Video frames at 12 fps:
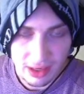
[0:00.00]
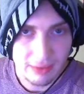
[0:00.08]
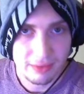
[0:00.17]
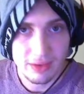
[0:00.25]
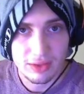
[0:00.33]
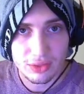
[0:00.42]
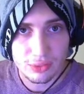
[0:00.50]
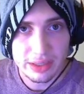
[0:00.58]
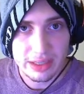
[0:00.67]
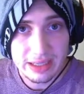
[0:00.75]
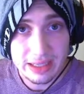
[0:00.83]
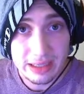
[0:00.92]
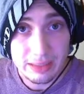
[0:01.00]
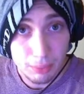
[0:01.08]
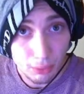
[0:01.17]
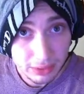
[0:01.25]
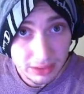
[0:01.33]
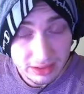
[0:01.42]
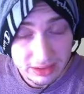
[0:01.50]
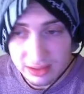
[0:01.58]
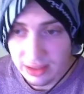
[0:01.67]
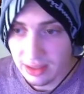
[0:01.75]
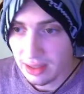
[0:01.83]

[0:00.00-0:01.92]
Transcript: I have three key points